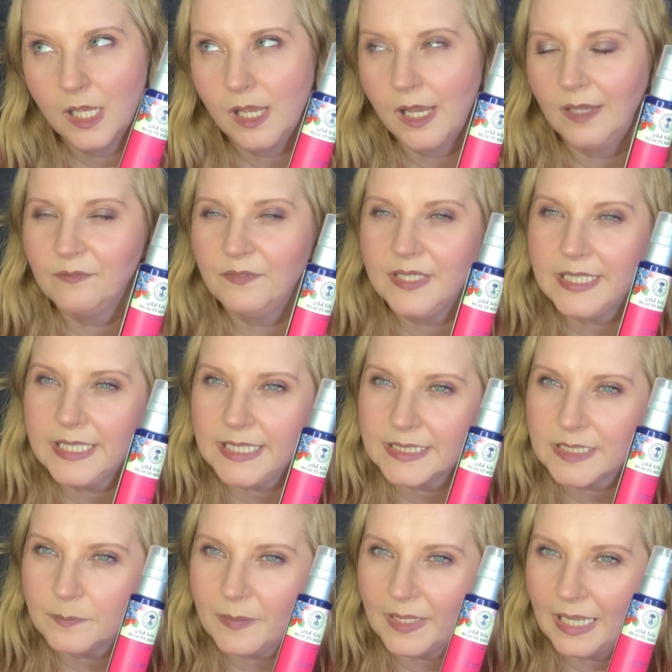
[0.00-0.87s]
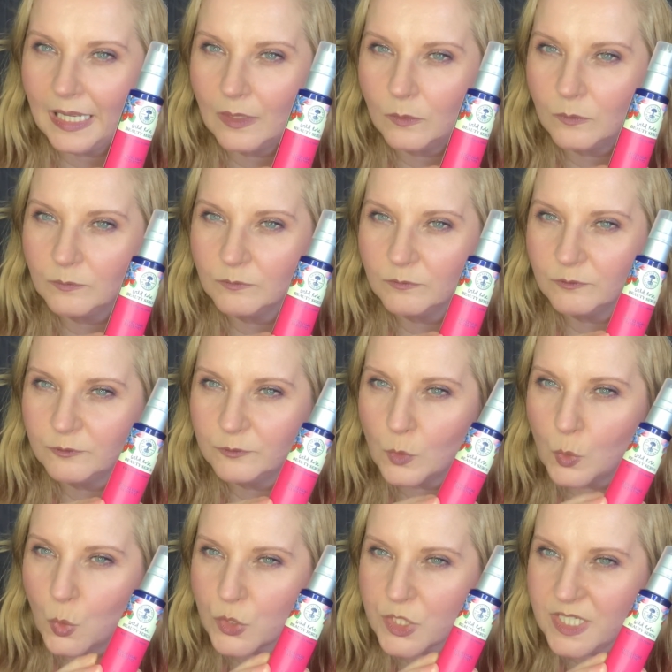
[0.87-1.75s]
I think it's about
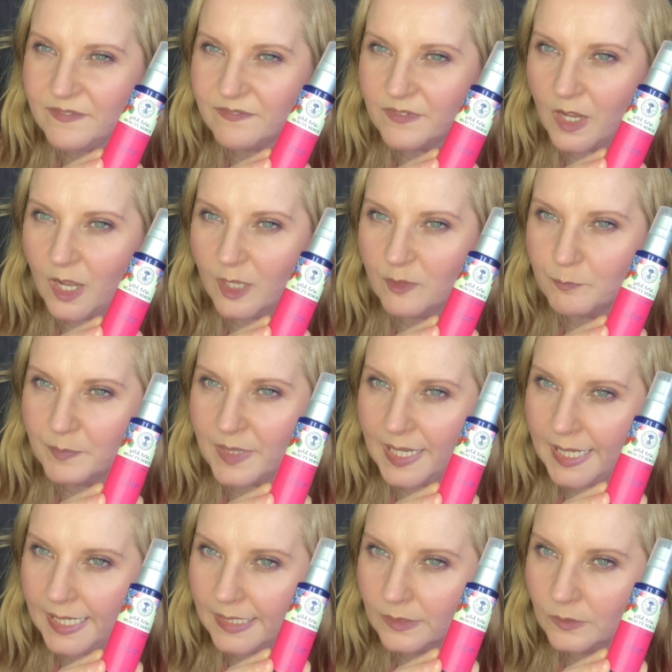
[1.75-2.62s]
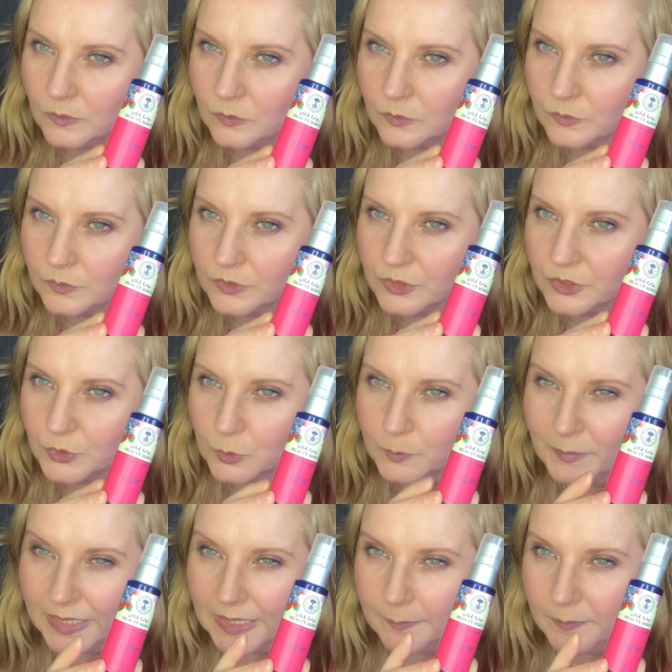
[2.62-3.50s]
£45 or
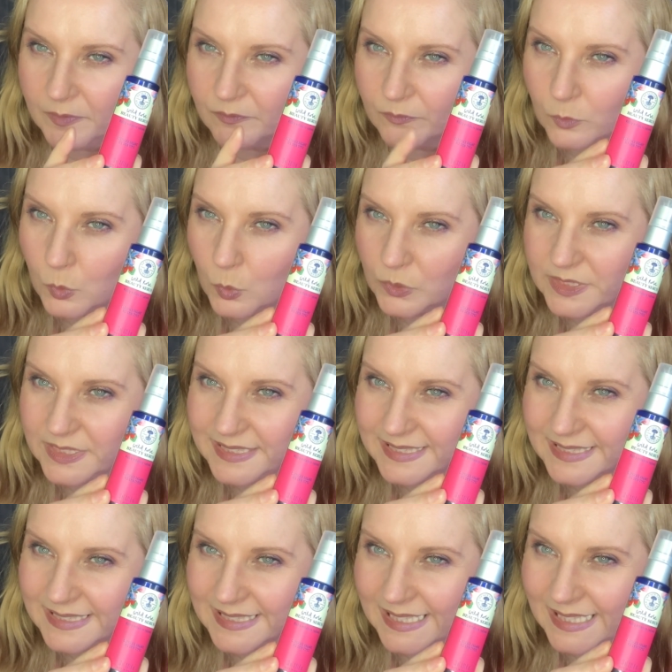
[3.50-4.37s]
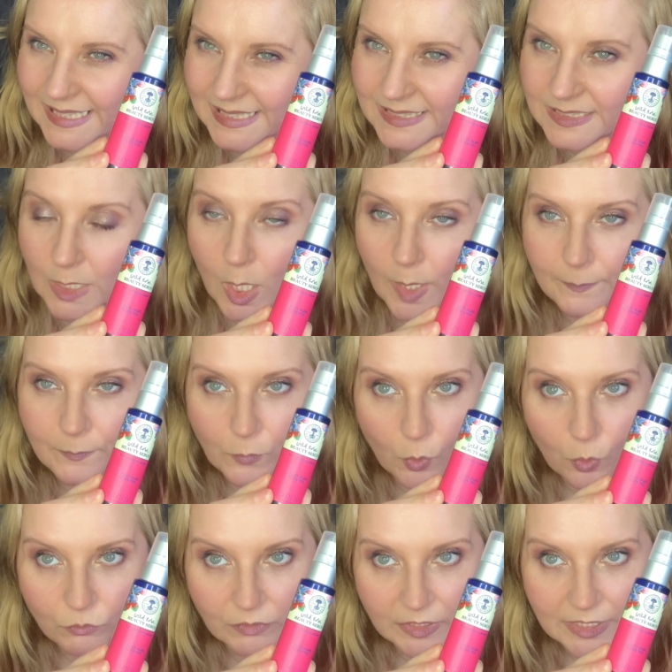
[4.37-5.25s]
maybe 46 I'm
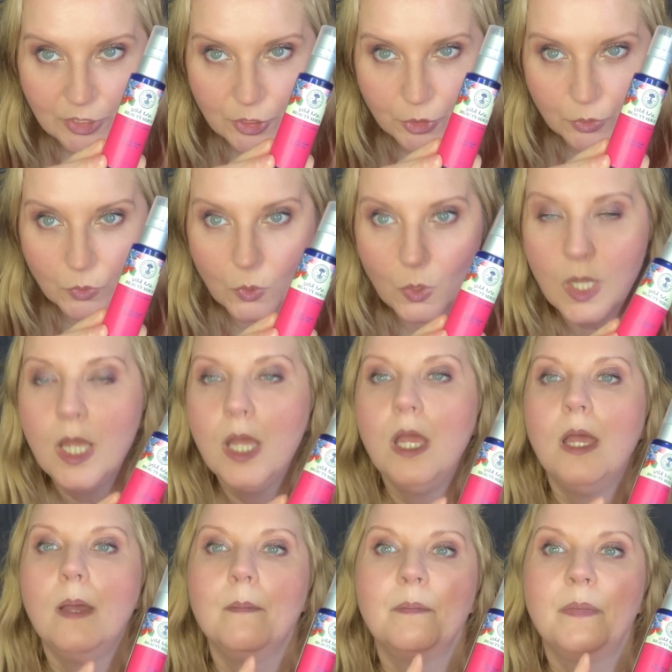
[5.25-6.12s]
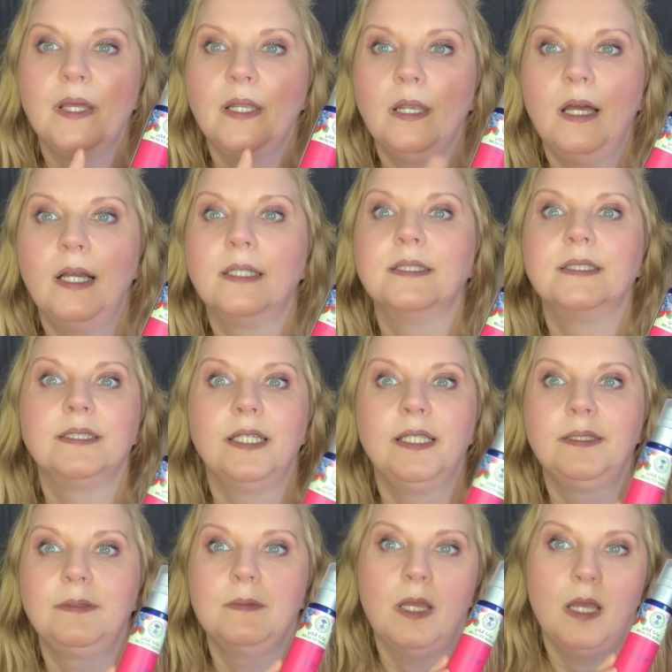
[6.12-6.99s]
not really sure. But like I
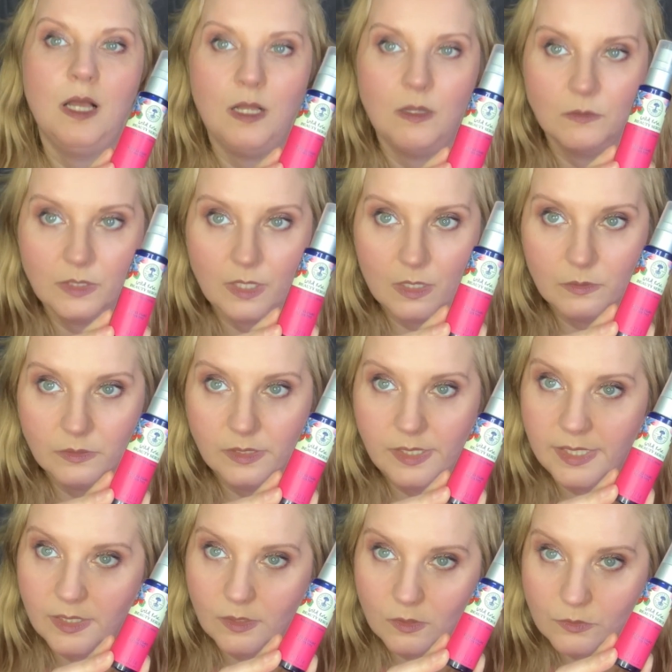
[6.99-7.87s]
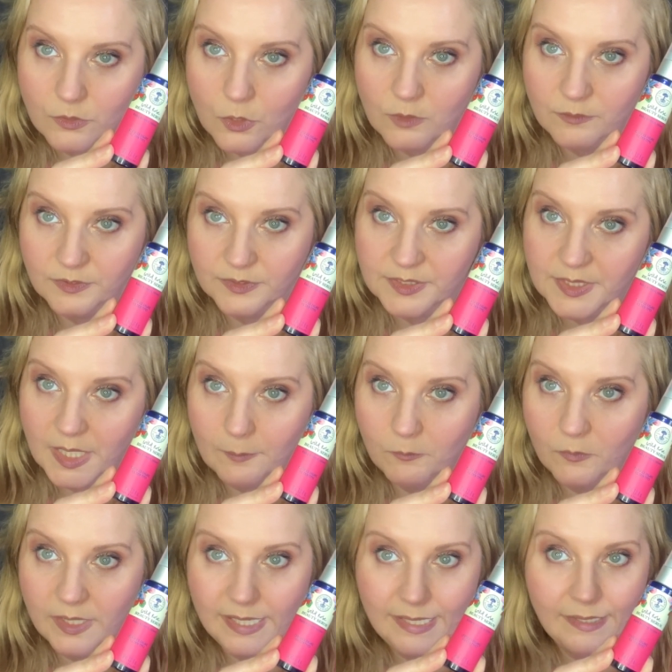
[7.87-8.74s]
said, I'll go and get it on offer
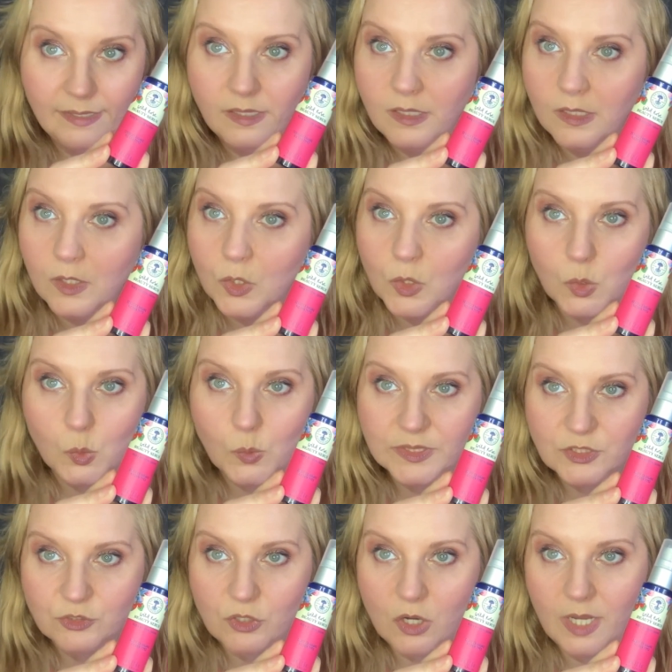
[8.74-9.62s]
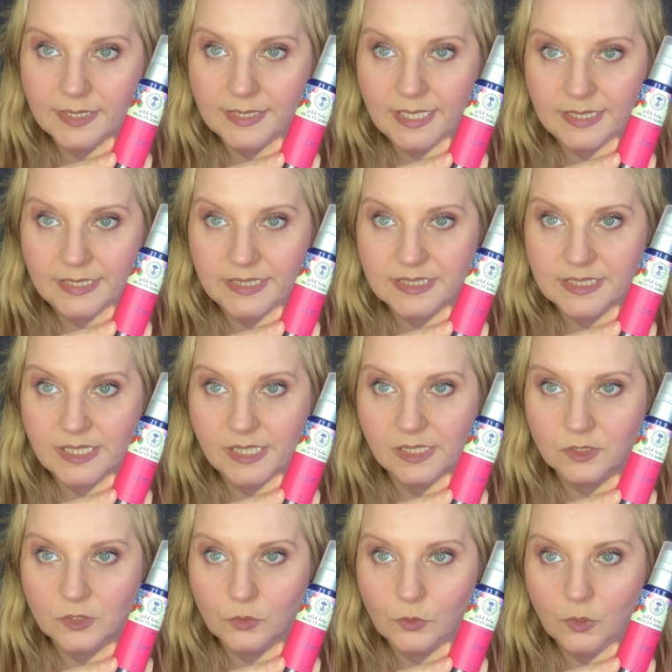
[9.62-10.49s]
somewhere. Always try and get these
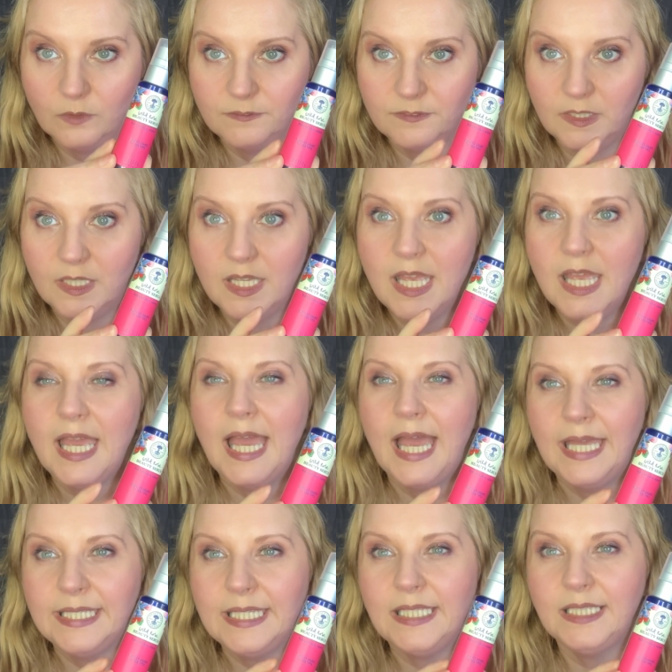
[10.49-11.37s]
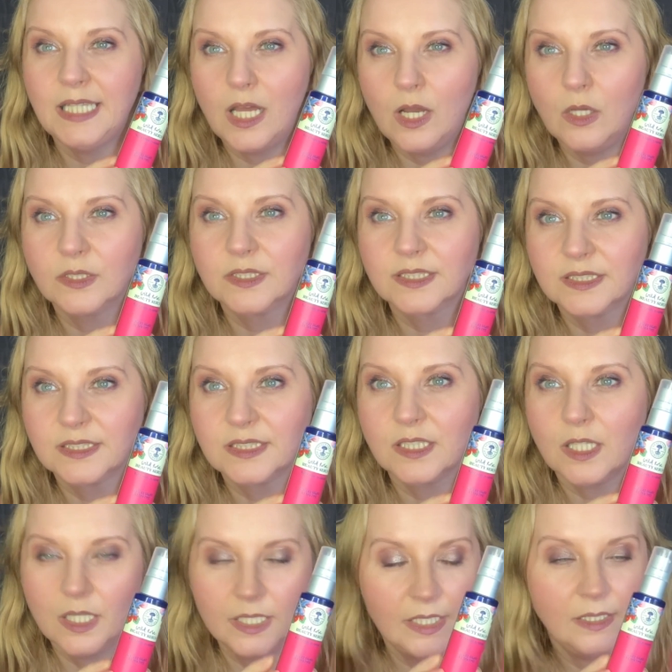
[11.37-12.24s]
things on offer. And it
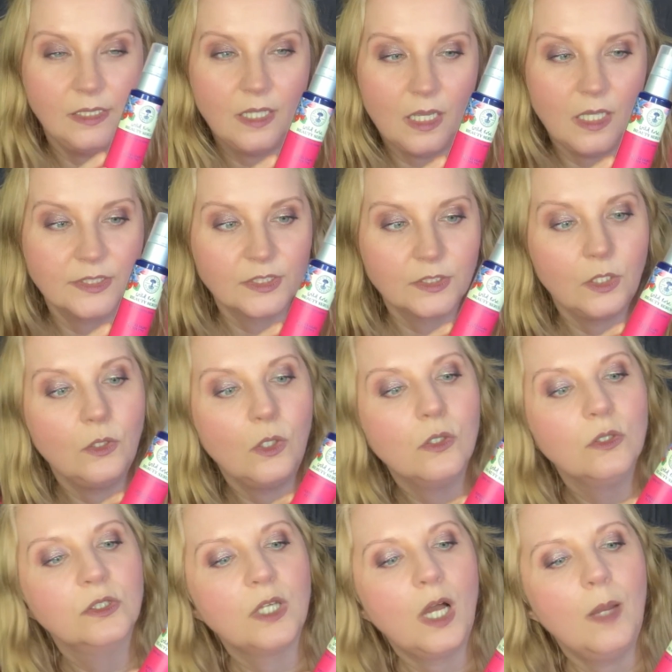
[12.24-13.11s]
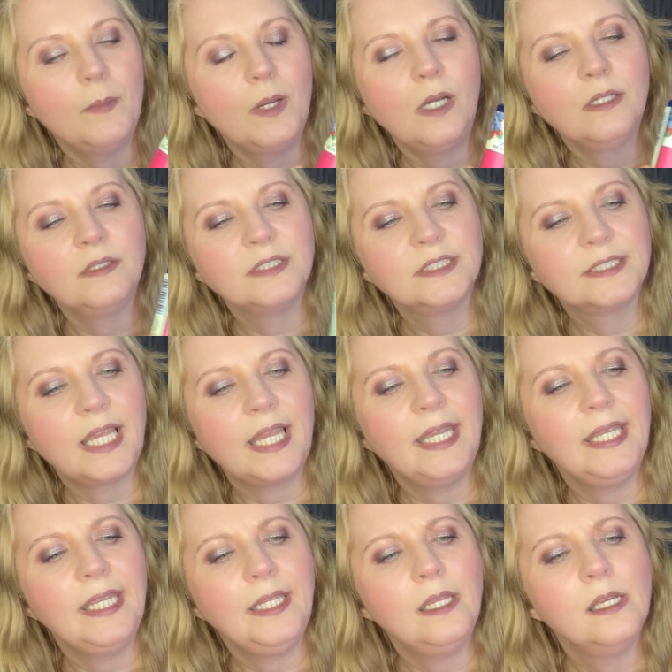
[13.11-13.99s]
lasts, it lasts a long time. I
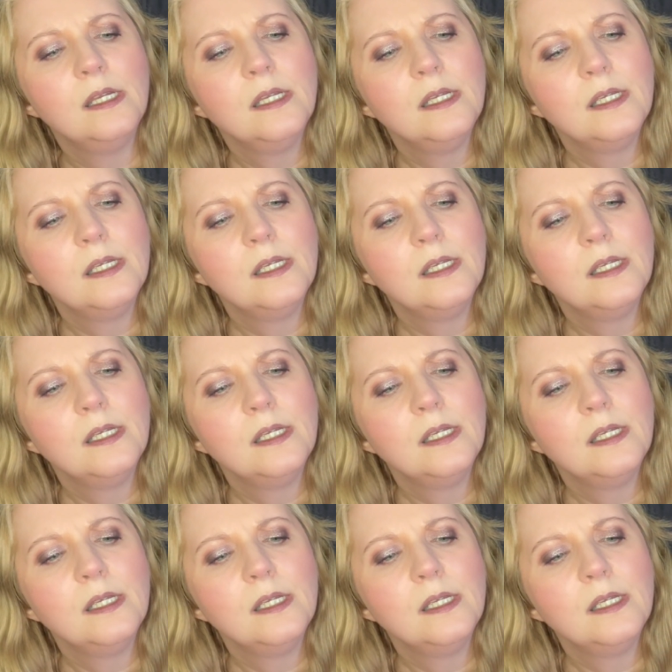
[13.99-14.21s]
say,